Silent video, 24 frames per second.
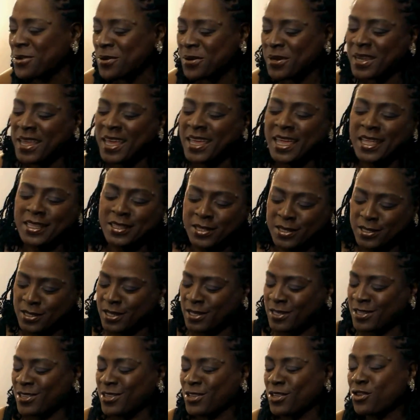know, and I got the, the,
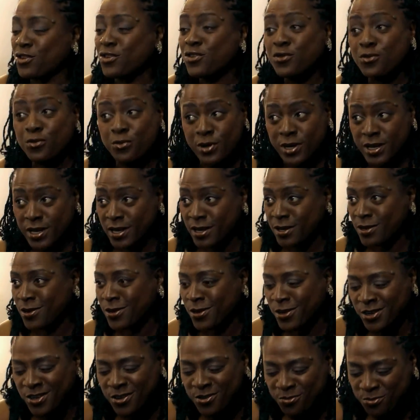the tree, you know,
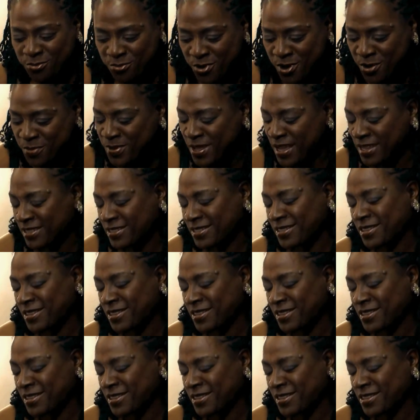and it rubbed that